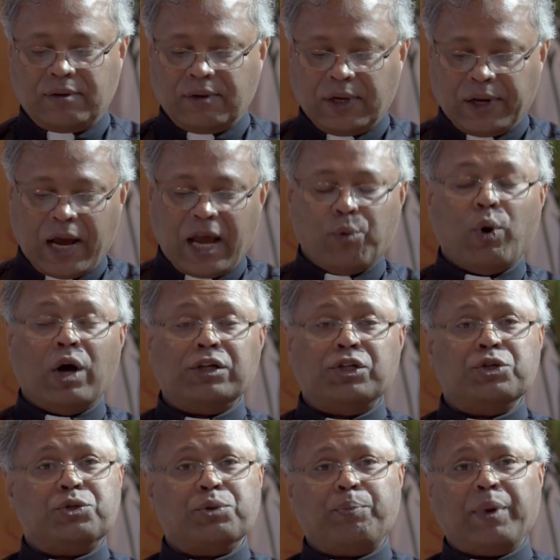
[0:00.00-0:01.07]
And I want
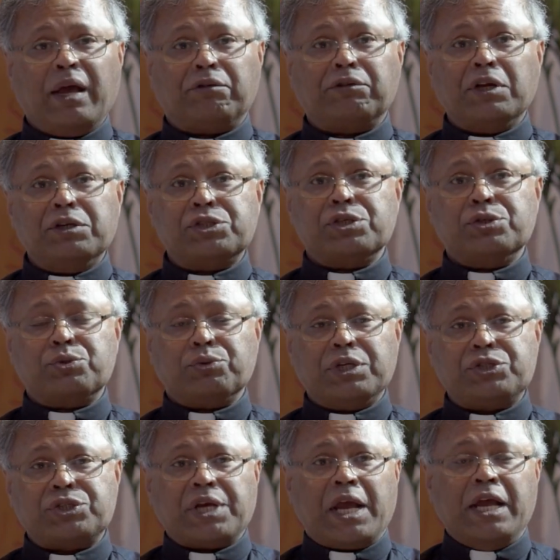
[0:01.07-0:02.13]
you to pay attention to the
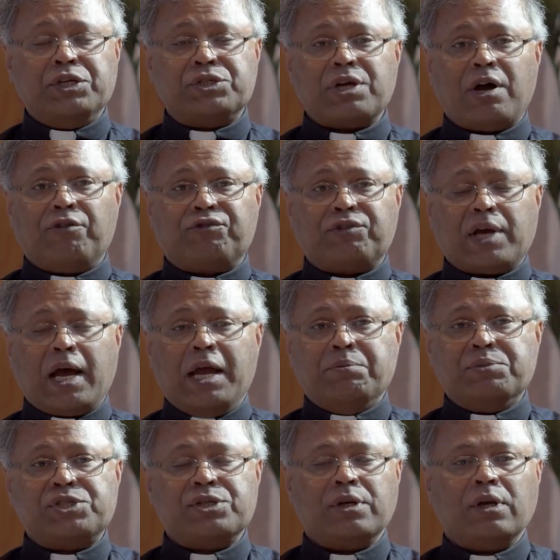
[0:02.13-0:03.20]
change of
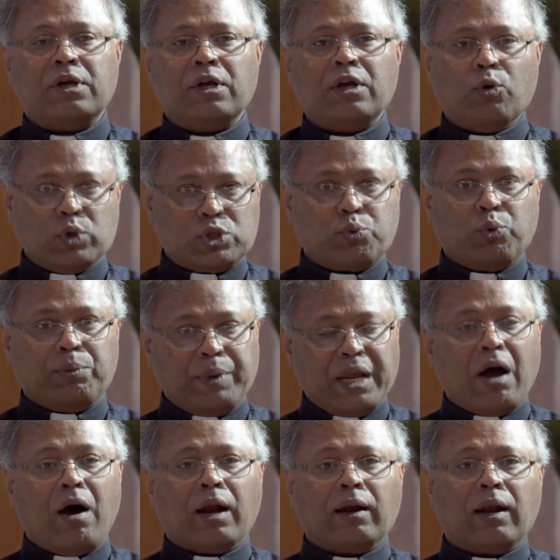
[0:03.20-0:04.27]
times, which would be
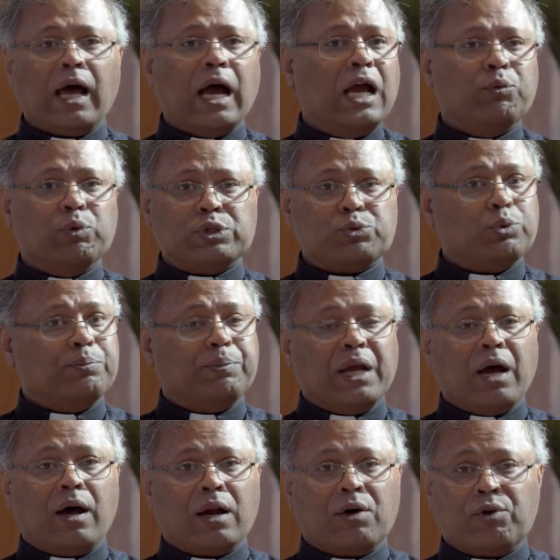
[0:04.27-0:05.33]
online, which would be
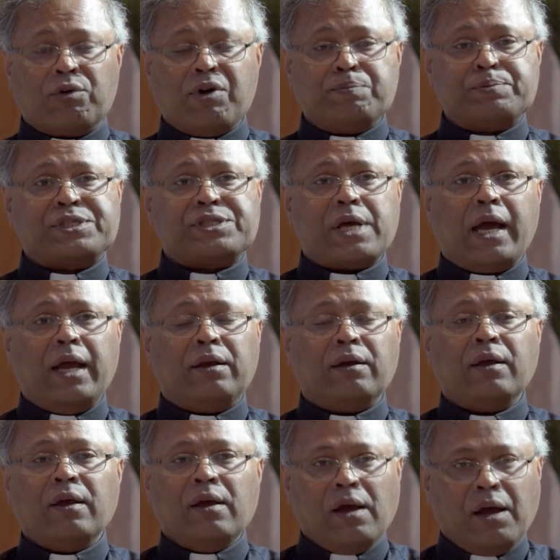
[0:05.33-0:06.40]
on our website,
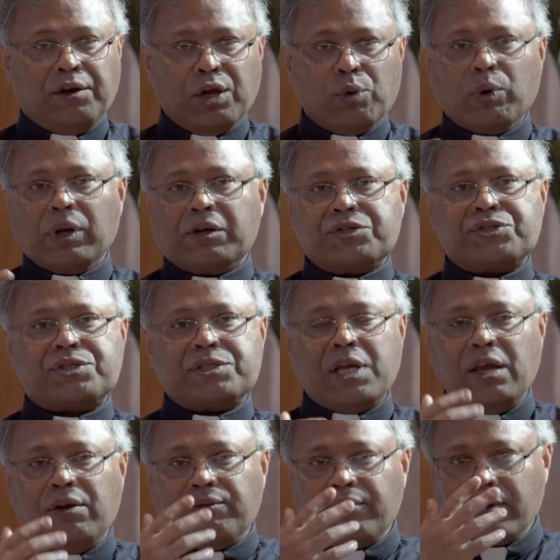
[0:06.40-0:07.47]
and you will
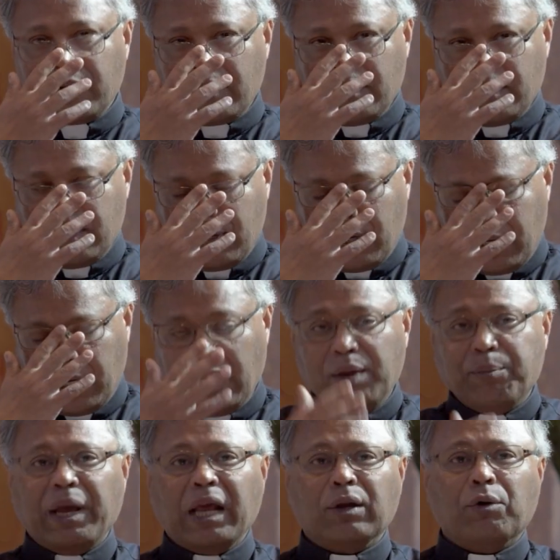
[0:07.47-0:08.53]
receive an
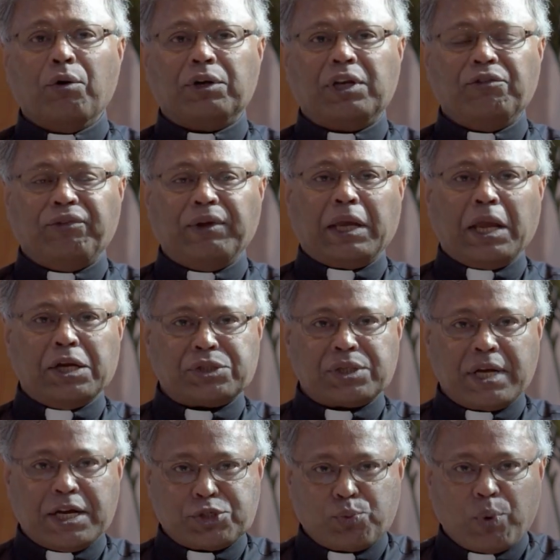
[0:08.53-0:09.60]
email notification
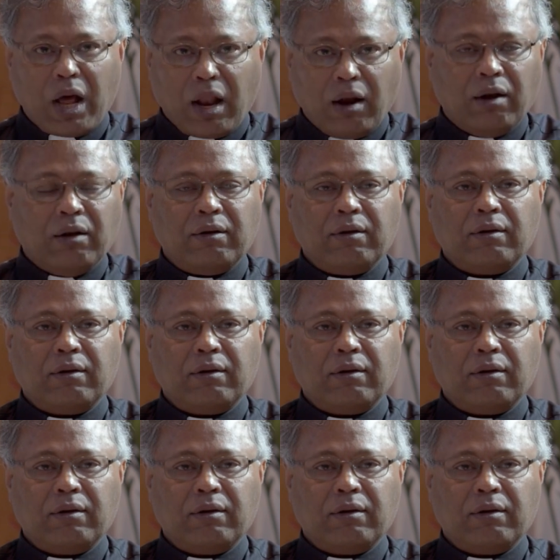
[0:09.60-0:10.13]
as well.